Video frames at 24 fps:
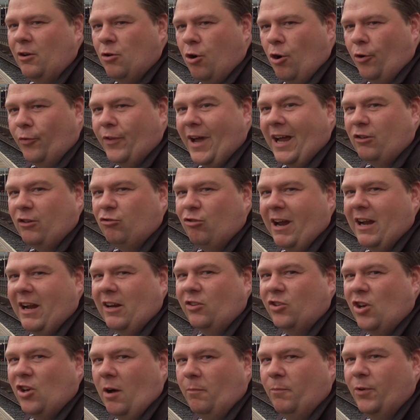caught that train
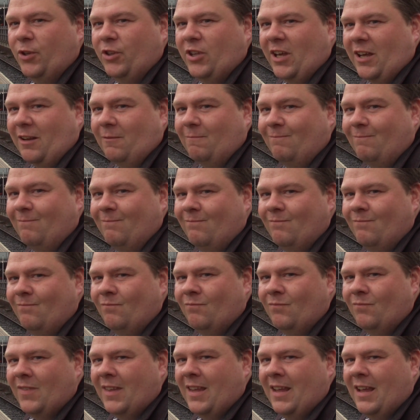at Todmorden.
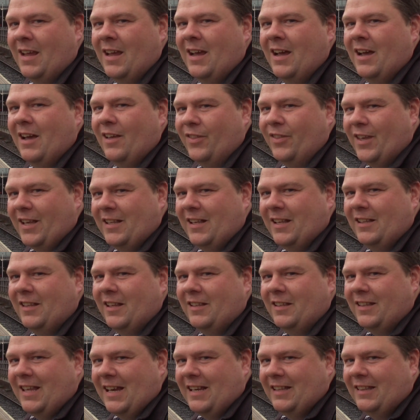This is
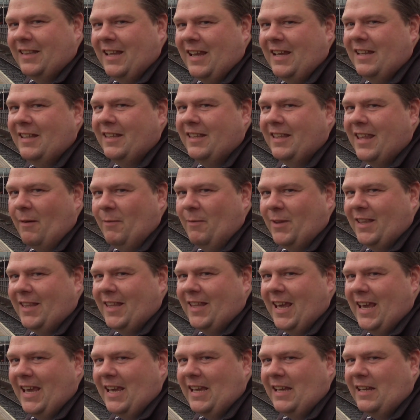the
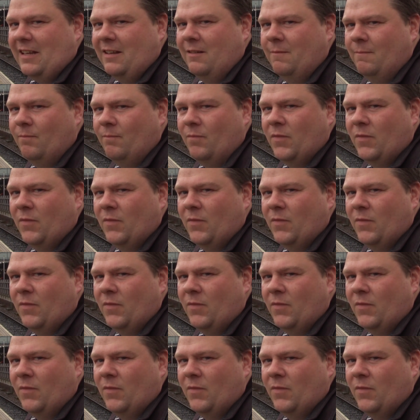1617